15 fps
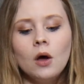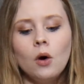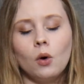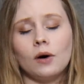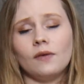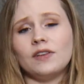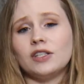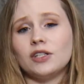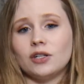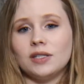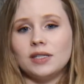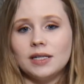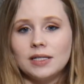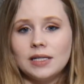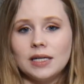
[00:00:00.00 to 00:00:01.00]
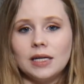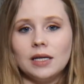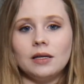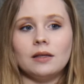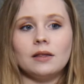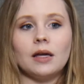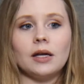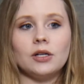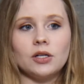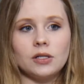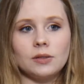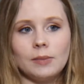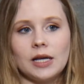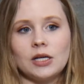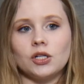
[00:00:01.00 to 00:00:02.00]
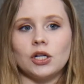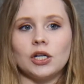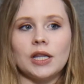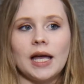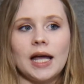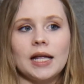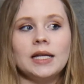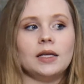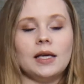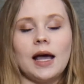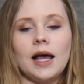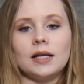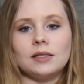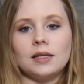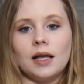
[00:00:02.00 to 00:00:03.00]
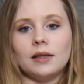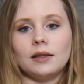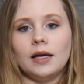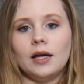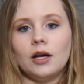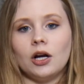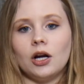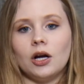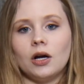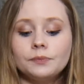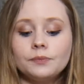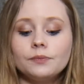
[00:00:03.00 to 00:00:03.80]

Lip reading: Or if he starts to teeth, I just make sure that he has that layer.